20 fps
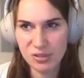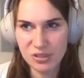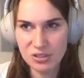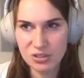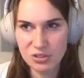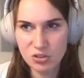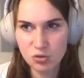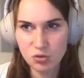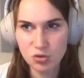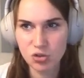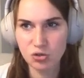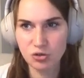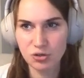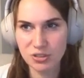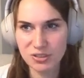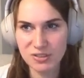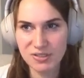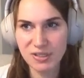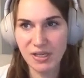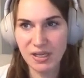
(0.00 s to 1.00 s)
too sure to
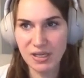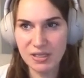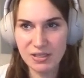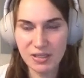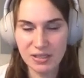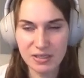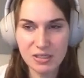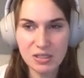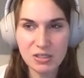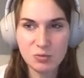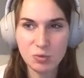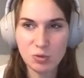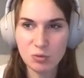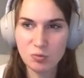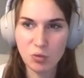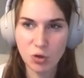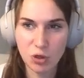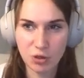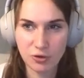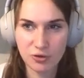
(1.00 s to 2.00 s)
say that it would
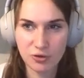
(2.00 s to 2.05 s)
work on